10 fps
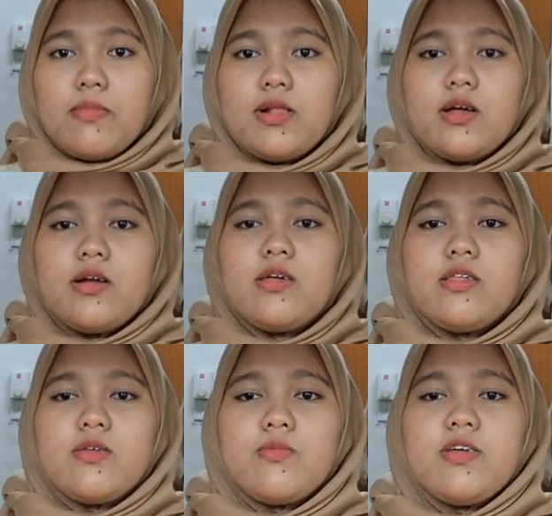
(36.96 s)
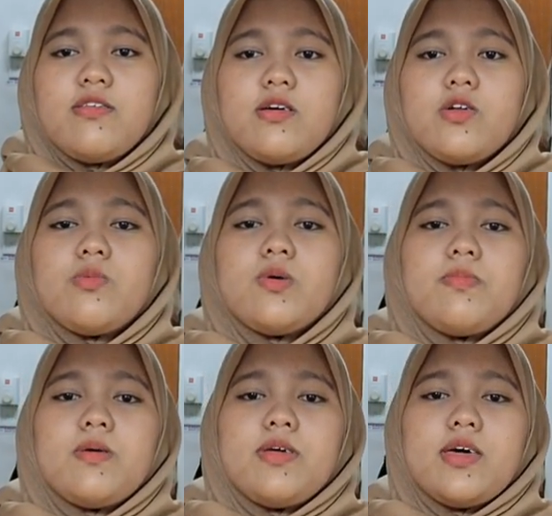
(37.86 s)
Malaria is a major global
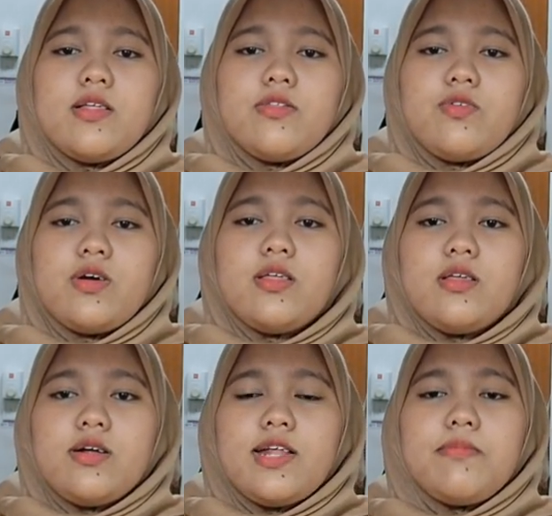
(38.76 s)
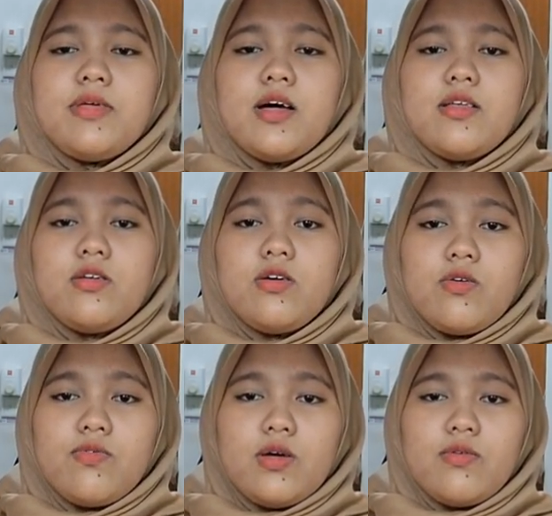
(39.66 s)
public health threat, claiming hundreds
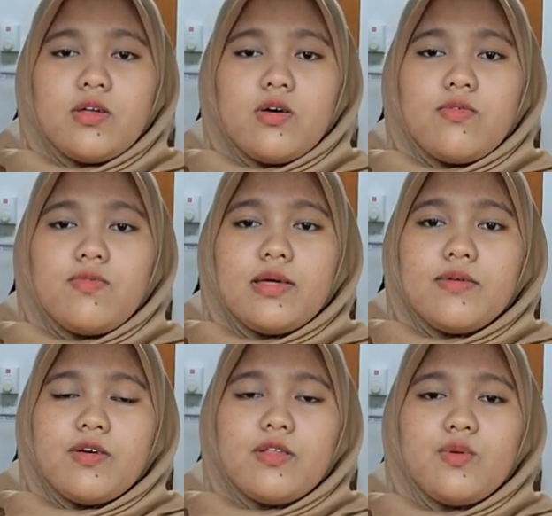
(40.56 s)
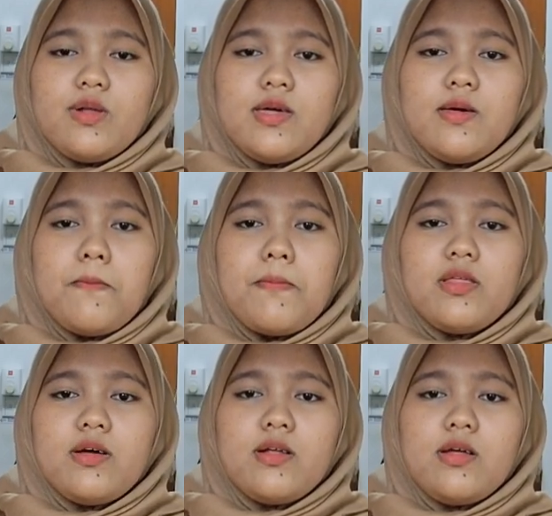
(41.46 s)
of thousands of lives annually,
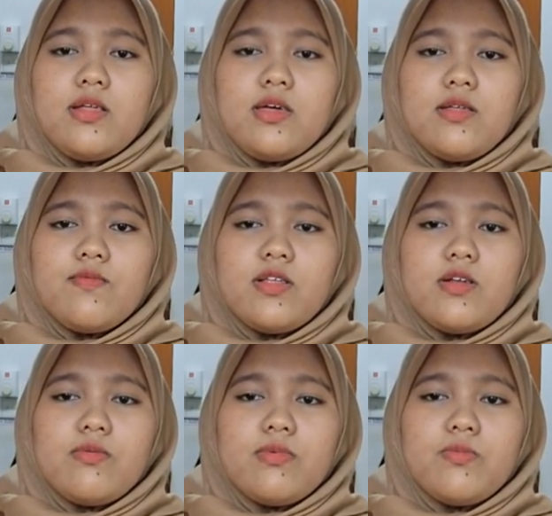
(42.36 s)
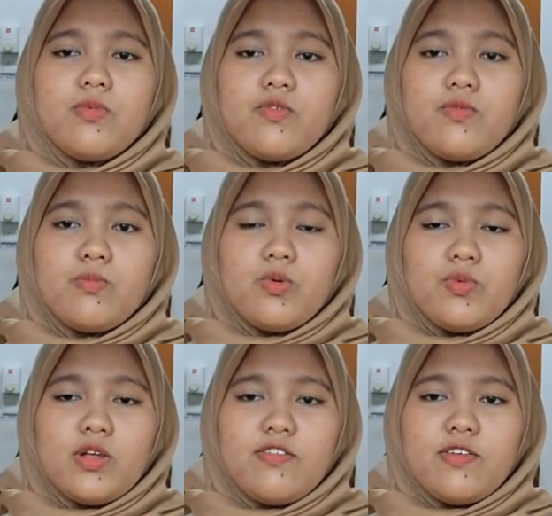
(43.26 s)
particularly in vulnerable
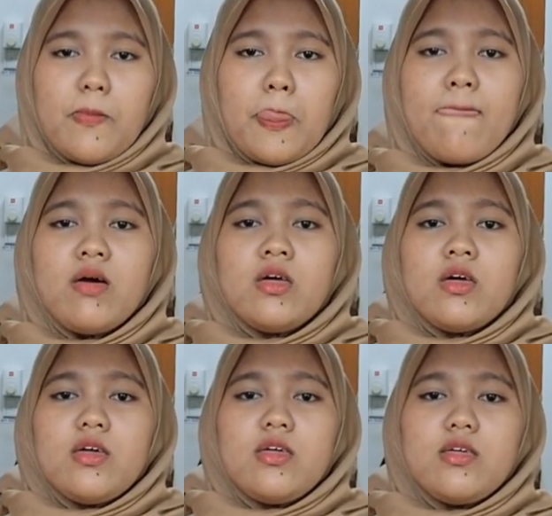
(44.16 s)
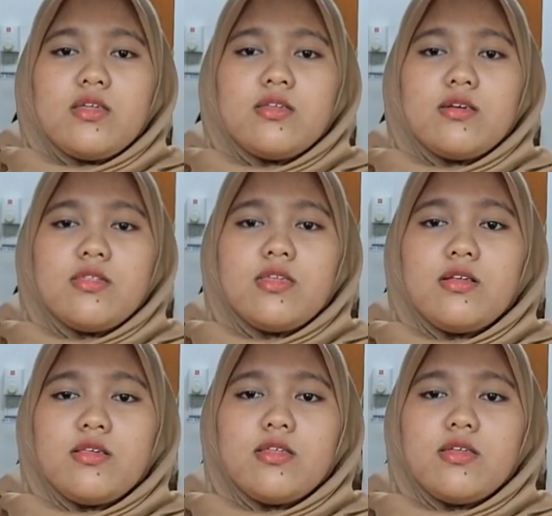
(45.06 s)
populations. It is a
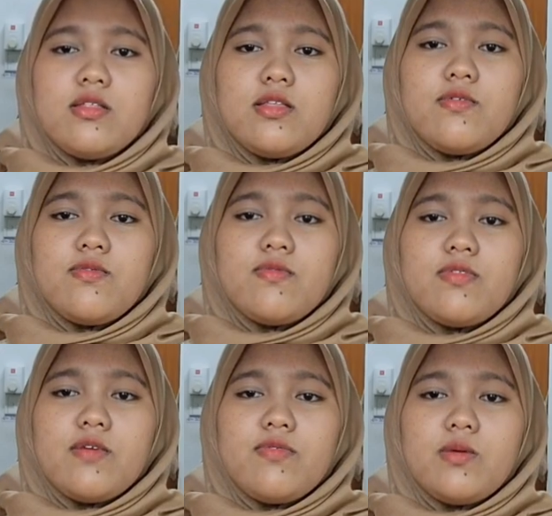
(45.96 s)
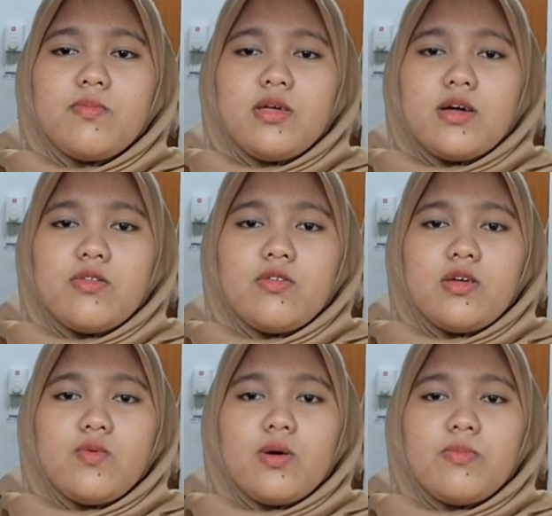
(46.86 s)
serious in developing
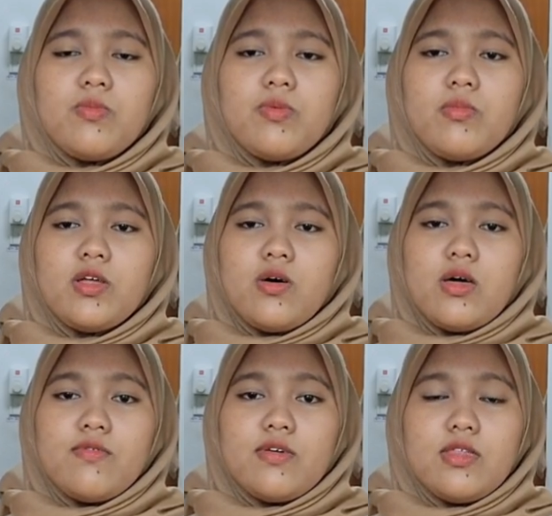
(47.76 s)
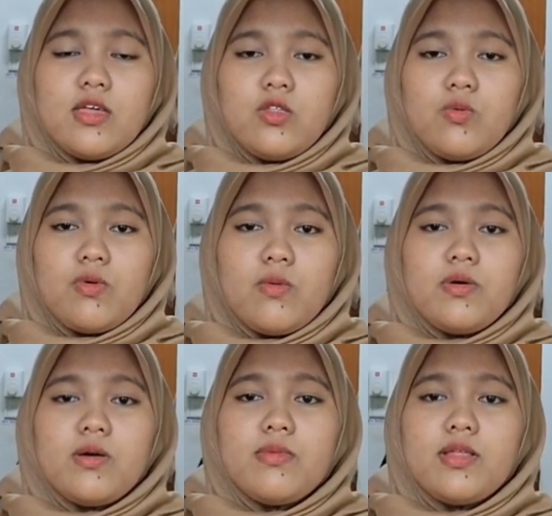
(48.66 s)
countries where people may not have access to
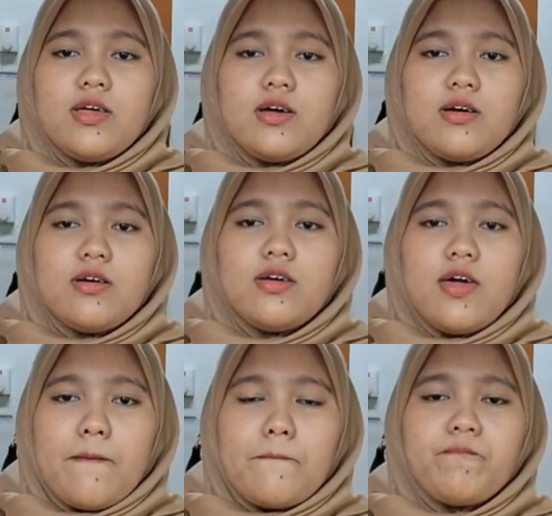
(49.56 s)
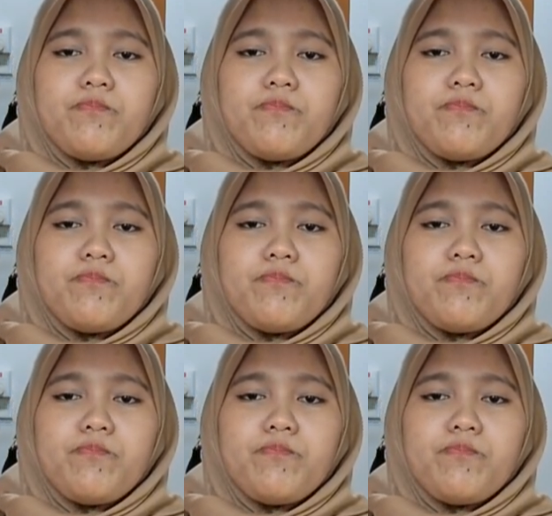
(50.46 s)
proper medical care.